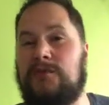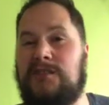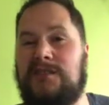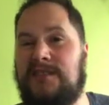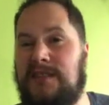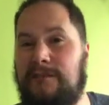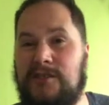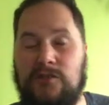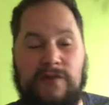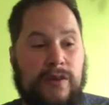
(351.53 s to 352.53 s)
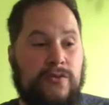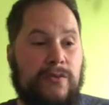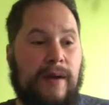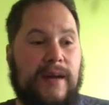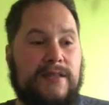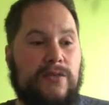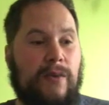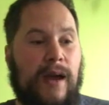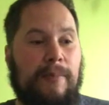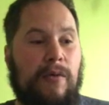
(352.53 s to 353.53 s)
which is the same as your VO2 max, the
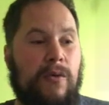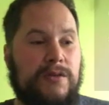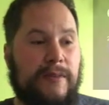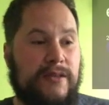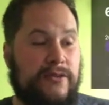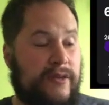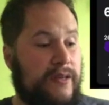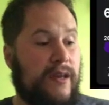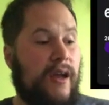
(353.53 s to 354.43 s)
way Apple Watch measures it,